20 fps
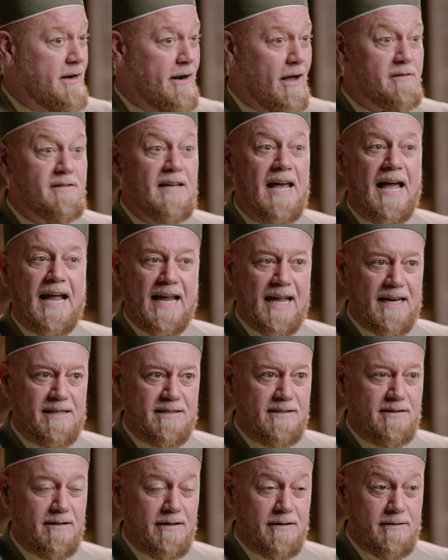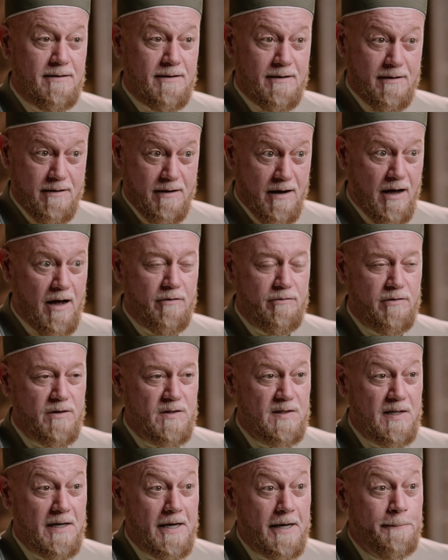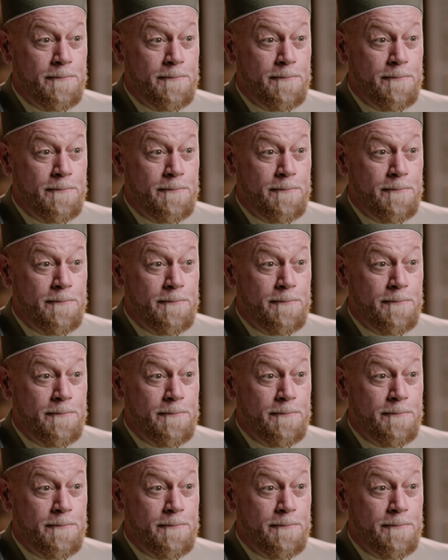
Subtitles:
not against it, obviously.